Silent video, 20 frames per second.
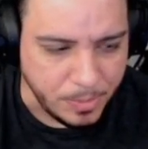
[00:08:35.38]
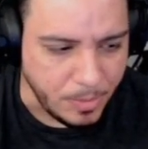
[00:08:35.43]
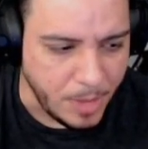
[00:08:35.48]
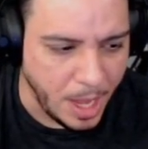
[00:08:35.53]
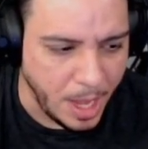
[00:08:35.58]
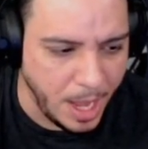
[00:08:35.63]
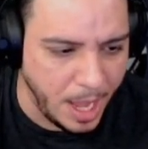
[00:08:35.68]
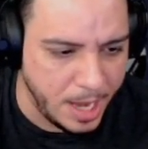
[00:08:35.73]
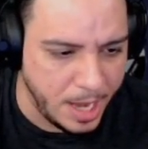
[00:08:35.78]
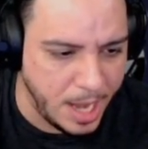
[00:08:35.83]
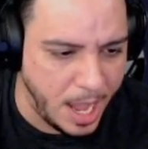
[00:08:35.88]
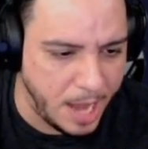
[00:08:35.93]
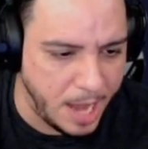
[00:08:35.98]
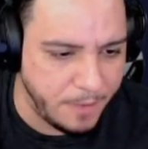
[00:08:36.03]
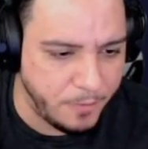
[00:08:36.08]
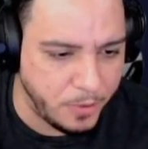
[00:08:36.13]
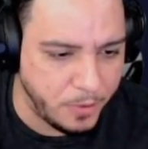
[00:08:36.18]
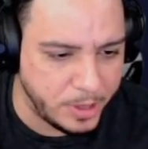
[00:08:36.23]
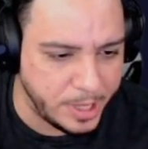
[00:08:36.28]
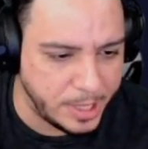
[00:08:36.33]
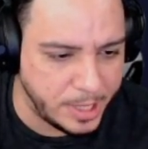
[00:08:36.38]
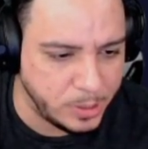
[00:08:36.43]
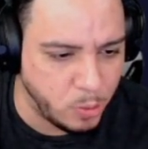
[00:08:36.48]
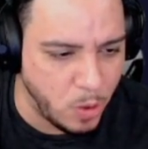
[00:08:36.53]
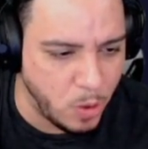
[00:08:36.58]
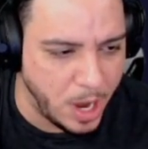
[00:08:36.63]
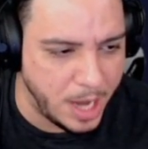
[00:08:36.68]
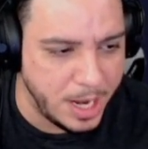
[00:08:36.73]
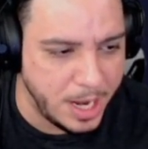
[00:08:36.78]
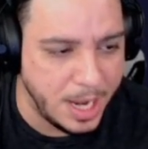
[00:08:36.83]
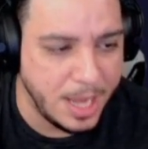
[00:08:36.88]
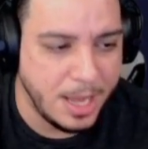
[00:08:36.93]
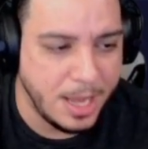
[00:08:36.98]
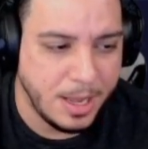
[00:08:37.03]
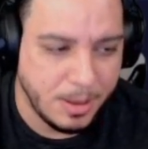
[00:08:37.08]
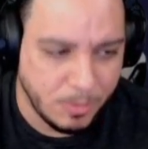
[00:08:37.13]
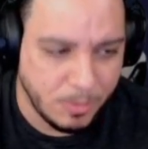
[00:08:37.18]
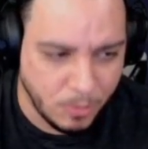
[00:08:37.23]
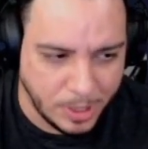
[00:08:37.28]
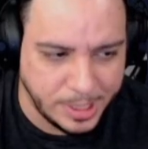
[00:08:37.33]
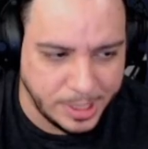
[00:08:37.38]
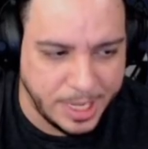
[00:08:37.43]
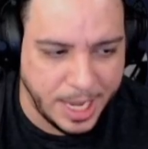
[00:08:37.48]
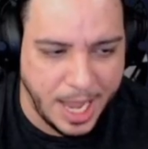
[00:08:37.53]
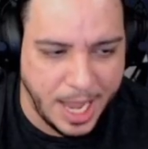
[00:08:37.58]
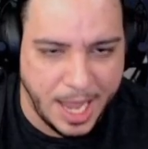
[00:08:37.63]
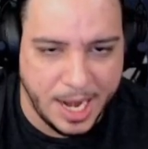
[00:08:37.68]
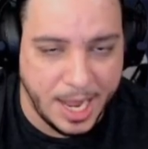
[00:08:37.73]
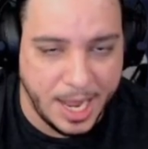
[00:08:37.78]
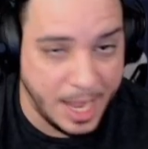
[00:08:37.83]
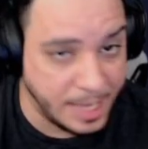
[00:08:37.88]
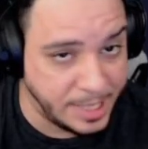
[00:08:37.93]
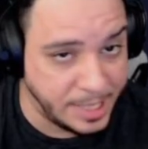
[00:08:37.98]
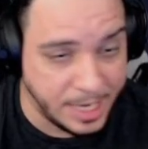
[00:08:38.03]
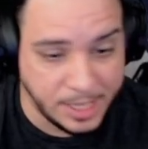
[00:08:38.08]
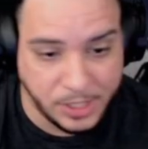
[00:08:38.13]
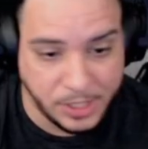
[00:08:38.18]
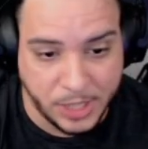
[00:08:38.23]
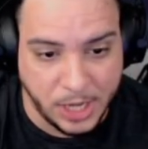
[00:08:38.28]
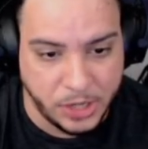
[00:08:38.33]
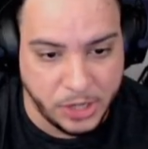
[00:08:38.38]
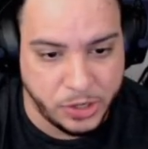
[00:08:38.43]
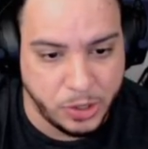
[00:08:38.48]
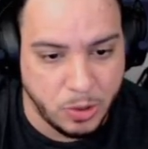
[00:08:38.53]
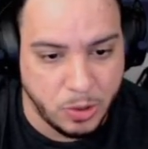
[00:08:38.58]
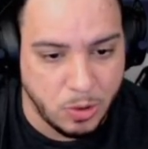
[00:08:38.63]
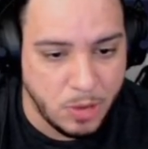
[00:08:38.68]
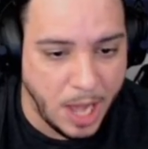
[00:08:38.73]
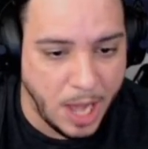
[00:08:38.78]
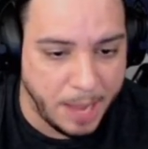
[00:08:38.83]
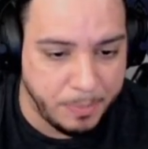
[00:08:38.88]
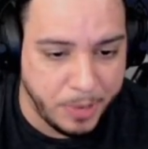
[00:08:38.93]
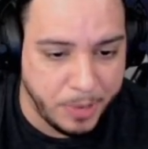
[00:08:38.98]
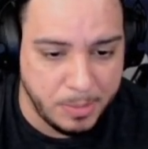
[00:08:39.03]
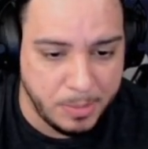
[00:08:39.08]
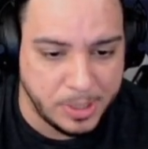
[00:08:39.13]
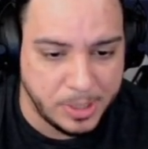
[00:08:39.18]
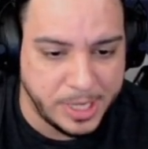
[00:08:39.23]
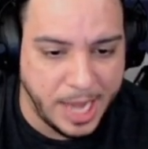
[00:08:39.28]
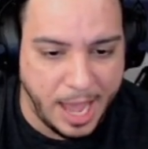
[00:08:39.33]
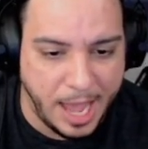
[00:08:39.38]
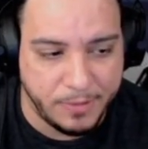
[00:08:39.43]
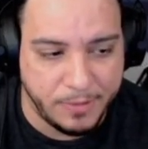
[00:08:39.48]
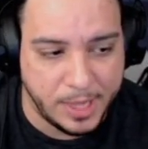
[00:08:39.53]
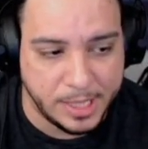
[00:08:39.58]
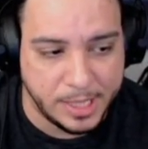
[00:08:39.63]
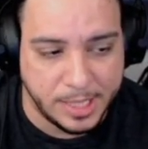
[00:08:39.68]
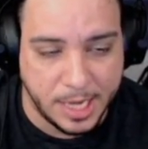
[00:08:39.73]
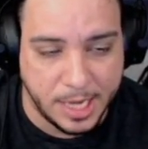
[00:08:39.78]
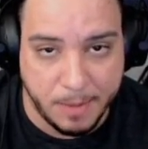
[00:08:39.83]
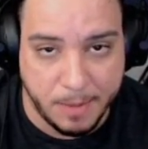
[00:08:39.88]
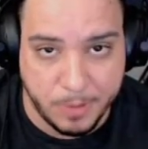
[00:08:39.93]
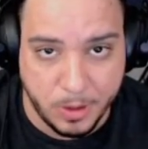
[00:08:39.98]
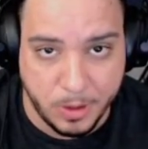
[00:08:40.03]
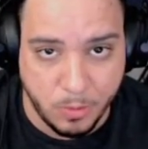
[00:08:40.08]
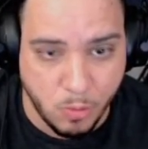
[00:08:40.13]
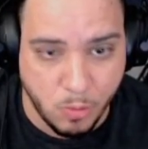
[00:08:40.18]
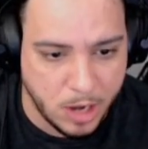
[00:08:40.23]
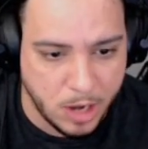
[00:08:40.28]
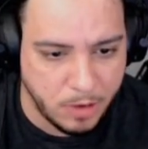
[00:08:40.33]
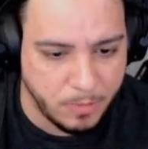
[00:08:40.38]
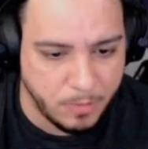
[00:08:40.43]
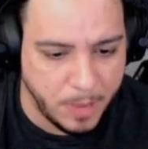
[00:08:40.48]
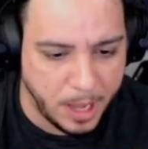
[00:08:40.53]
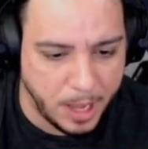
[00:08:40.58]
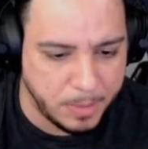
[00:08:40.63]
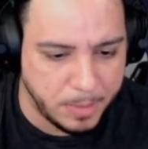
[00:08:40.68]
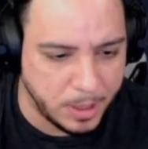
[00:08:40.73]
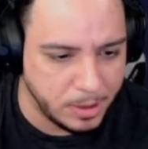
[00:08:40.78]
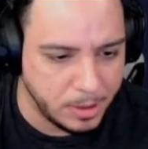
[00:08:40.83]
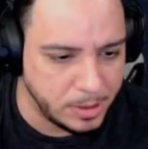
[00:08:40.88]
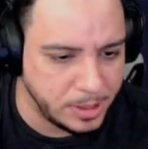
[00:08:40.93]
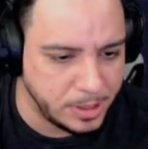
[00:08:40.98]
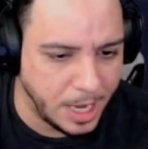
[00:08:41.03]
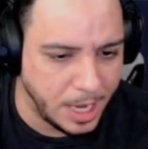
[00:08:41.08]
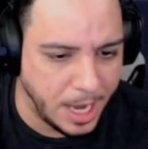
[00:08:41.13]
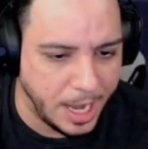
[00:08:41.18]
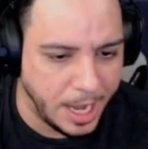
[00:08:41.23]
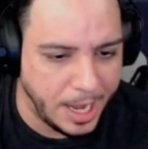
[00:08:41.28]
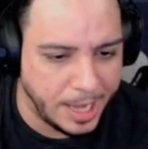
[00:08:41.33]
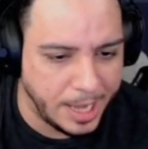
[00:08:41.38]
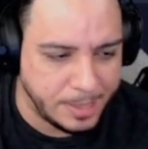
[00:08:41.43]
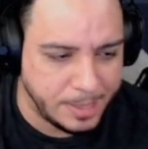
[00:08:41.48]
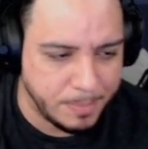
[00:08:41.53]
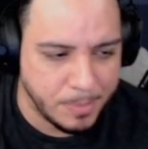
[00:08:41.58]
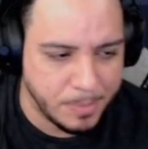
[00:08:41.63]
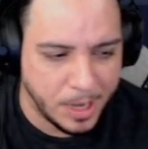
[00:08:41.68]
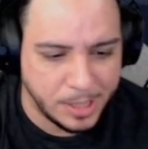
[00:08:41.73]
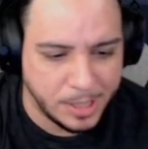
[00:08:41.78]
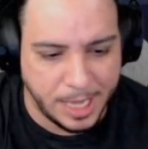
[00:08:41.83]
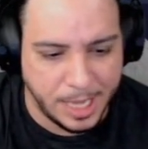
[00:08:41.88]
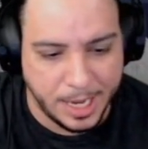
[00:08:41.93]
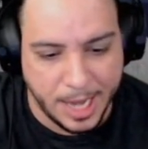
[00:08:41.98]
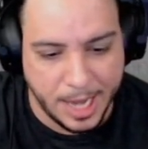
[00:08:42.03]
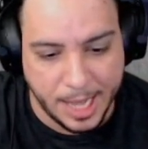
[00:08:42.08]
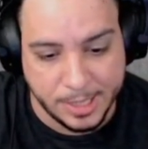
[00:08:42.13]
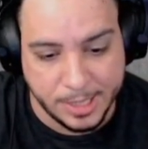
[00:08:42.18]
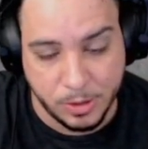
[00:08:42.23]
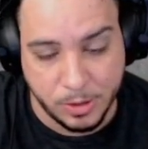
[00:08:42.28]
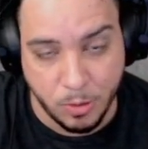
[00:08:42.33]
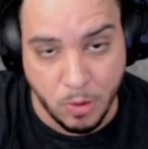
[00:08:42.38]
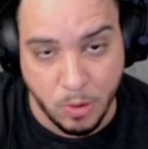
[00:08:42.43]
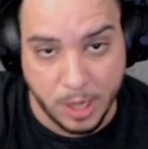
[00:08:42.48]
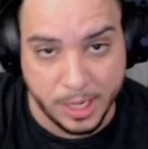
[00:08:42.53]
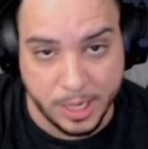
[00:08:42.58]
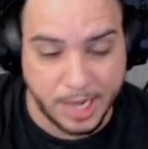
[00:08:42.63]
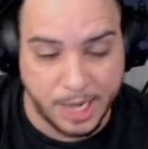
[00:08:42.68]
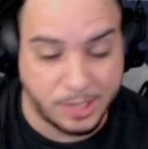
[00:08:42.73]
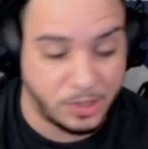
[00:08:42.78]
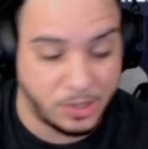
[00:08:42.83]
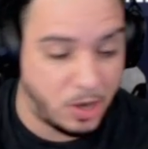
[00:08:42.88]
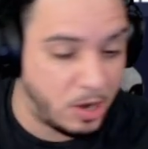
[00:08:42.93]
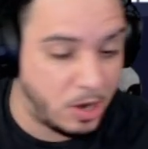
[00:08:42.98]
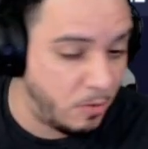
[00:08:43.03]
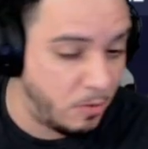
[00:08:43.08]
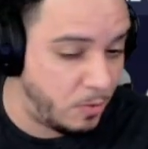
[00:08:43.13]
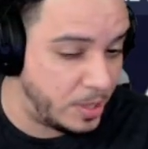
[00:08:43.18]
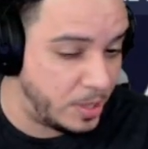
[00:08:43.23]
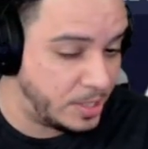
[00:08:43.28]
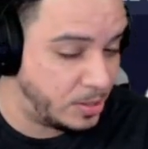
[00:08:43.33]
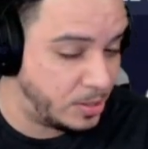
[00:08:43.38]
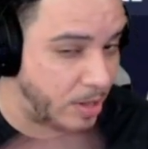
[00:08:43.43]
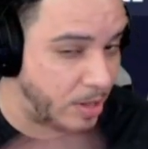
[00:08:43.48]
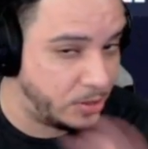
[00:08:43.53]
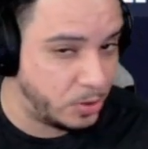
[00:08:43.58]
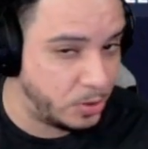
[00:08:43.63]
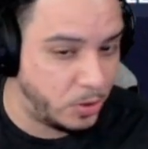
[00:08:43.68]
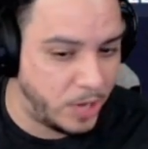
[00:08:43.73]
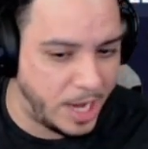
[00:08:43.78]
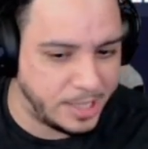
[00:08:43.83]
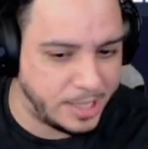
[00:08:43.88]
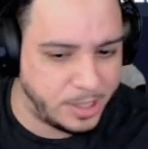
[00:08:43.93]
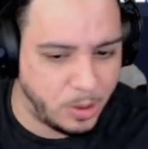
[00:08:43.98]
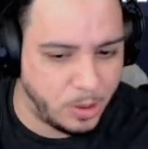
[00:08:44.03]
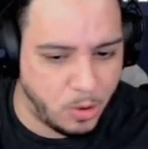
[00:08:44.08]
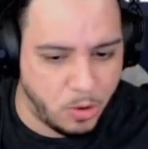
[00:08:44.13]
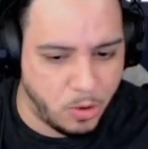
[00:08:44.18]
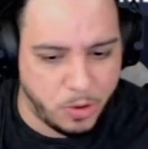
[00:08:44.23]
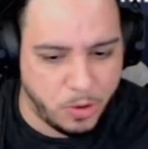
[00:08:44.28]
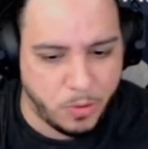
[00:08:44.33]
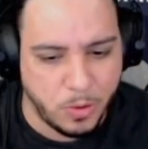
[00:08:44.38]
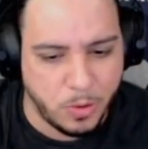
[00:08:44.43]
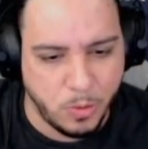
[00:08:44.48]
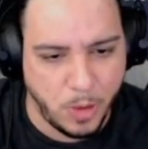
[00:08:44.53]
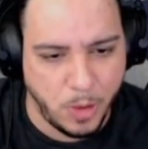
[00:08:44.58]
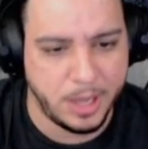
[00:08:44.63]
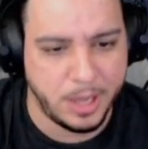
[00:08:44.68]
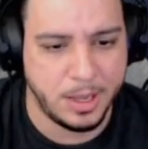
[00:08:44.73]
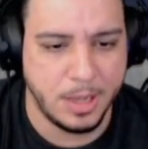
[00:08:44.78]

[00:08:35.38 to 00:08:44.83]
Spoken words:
And then for this one, once again, it's an essential. I pretty much have this in every one of my builds. It's a must, and that's the one that I start off with. So I'll show you guys the order real quick.